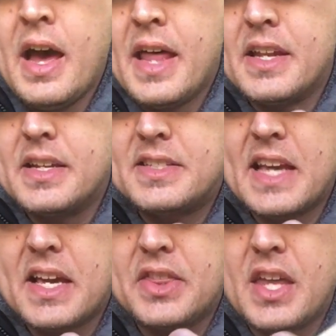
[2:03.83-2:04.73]
And then the
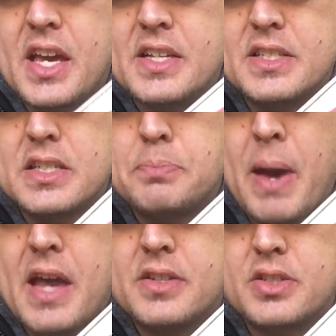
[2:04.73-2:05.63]
second thing is this
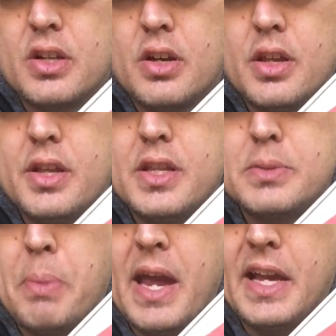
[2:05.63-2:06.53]
pedestal,
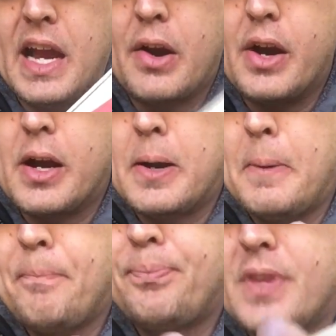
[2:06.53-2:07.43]
this bait carrier.
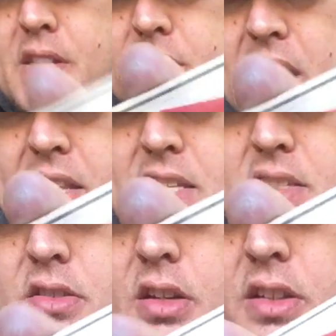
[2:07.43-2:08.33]
It's got
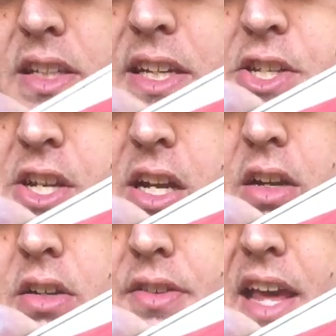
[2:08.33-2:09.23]
this little ledge here.